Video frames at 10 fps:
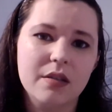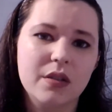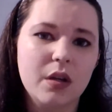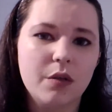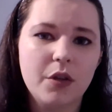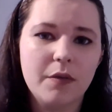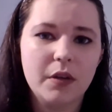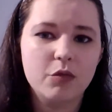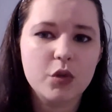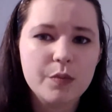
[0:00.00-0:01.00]
if you have
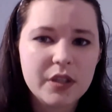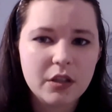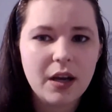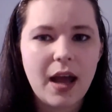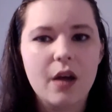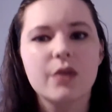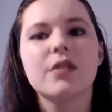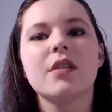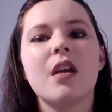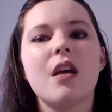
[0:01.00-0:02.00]
enough rooms in your
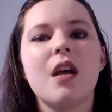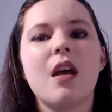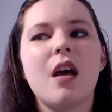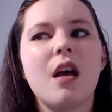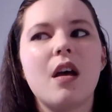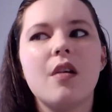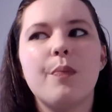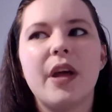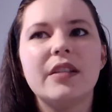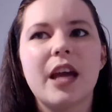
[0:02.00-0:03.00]
house,
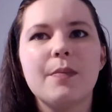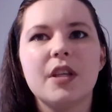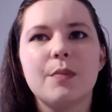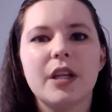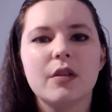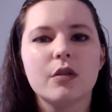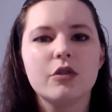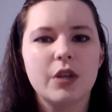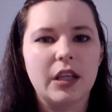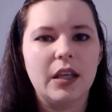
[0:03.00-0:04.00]
bedtime can be a little
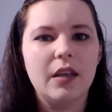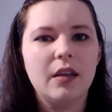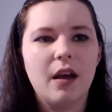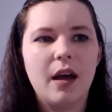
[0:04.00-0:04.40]
tricky.